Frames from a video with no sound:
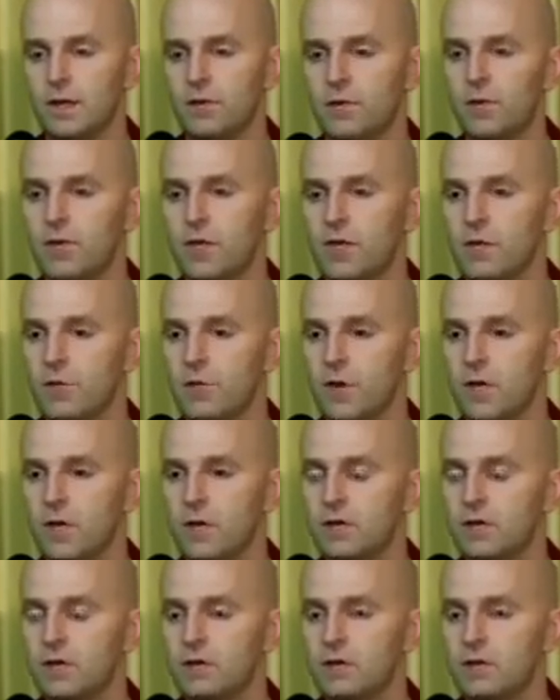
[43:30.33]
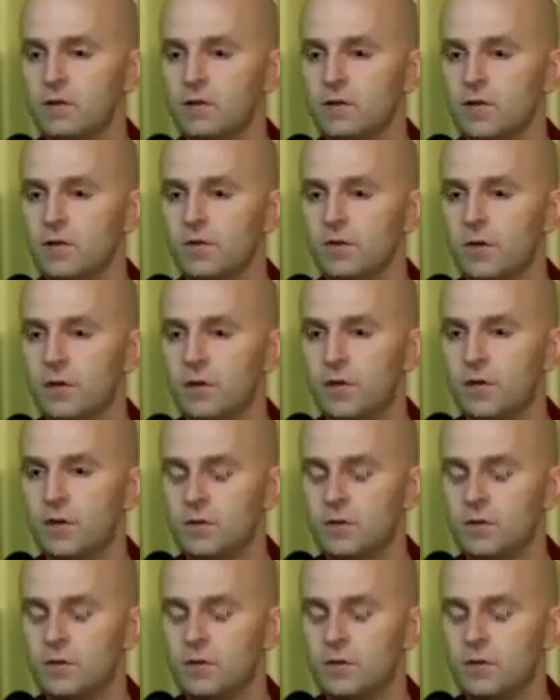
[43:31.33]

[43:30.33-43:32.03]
And when he went into the city for